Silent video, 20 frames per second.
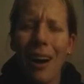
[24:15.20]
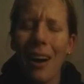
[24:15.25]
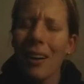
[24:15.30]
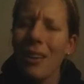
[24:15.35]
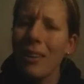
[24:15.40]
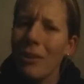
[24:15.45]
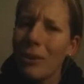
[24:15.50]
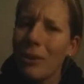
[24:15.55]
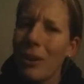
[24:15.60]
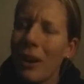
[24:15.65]

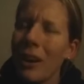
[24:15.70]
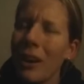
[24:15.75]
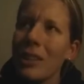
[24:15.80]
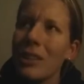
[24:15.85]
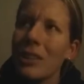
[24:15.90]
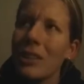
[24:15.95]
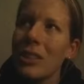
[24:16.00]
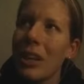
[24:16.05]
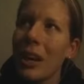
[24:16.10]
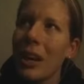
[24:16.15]
oh,
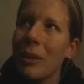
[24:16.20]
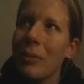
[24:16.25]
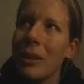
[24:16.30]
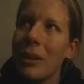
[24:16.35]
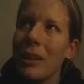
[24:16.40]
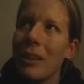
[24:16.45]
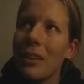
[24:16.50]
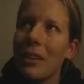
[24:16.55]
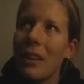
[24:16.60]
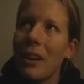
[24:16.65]
gosh, I
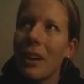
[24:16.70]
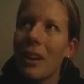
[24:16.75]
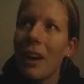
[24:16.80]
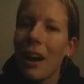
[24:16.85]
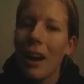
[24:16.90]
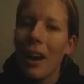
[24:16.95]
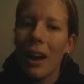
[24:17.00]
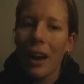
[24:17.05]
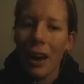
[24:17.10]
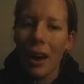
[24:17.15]
mean,
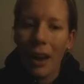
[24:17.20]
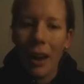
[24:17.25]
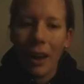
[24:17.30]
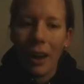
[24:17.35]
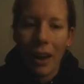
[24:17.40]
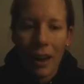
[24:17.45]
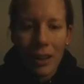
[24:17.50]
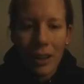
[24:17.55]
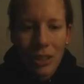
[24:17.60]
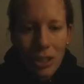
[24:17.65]

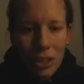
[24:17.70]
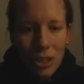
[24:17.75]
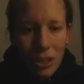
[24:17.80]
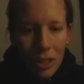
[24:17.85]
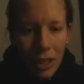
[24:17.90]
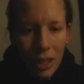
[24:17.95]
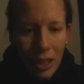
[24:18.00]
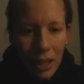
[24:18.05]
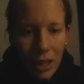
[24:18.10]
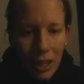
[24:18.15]

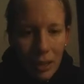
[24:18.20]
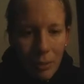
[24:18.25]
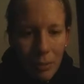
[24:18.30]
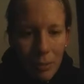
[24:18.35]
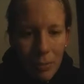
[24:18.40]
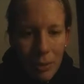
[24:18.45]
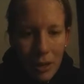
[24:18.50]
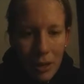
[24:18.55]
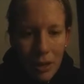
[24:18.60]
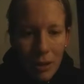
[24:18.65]
actually
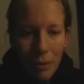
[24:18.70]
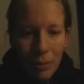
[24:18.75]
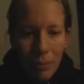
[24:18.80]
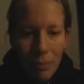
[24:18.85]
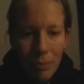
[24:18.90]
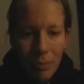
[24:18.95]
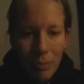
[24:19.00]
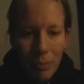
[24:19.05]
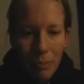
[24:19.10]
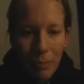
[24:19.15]
be
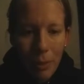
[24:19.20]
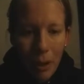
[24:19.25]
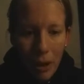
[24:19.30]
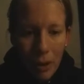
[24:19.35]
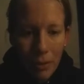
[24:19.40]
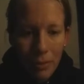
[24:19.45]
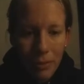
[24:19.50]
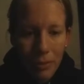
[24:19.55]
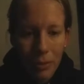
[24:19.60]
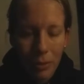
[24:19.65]

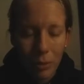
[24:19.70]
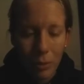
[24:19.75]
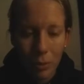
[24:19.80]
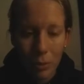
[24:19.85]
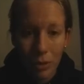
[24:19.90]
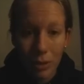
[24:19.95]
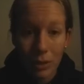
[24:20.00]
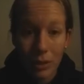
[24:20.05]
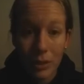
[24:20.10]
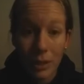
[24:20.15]
above the
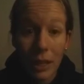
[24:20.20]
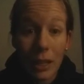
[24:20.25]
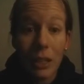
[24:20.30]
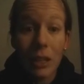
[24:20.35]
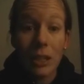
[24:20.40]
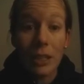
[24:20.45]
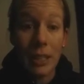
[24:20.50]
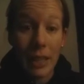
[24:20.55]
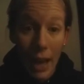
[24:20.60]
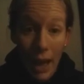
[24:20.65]
world
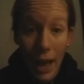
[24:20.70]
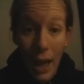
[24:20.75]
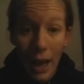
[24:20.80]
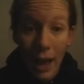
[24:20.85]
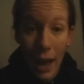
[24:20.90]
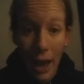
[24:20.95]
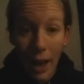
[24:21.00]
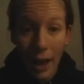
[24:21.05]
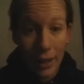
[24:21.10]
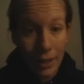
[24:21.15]
standard. Yeah,
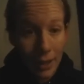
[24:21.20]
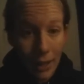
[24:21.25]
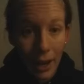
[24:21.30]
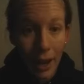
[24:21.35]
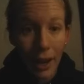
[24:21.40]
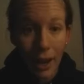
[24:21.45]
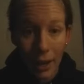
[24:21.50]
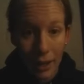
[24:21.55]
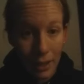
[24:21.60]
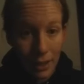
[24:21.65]

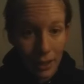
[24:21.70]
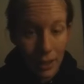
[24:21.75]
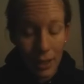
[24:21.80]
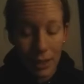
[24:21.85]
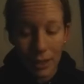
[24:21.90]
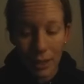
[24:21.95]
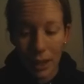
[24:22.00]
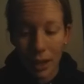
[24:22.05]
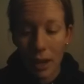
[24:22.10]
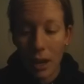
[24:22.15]
I
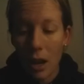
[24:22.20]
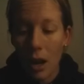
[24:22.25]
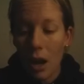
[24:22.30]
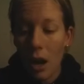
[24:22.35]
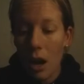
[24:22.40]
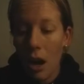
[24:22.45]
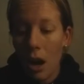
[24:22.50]
like that.